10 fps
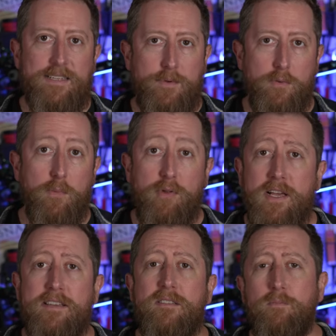to be
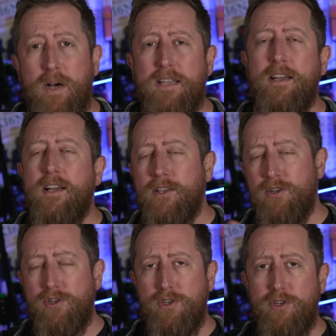replaced, but
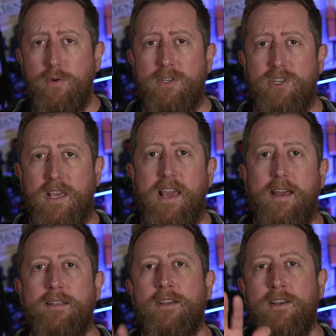you should do what you
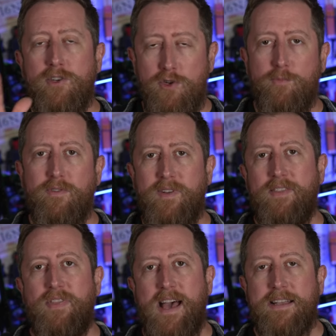can to
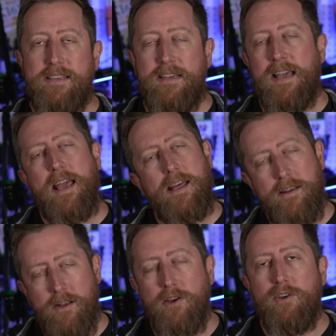prevent that.
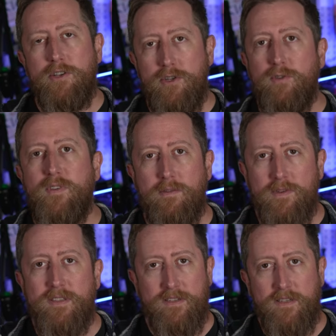And a good UV
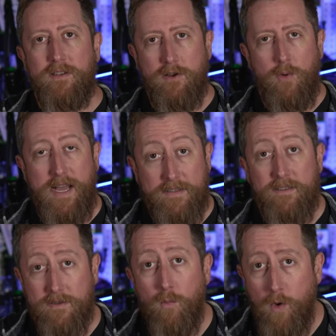resistant coax
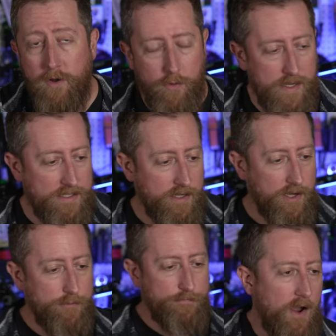is one of the ways to
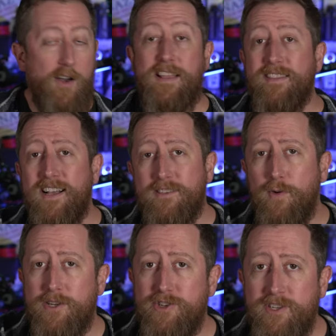go. All right, last
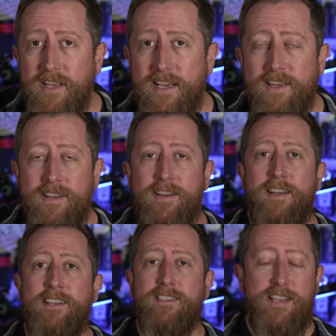question in
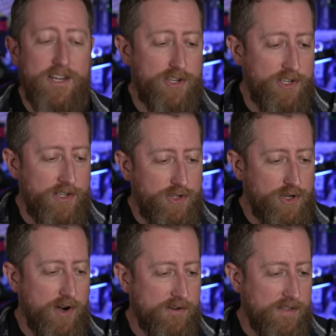section
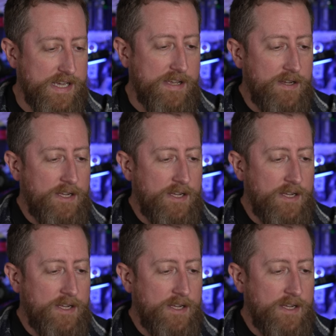Charlie.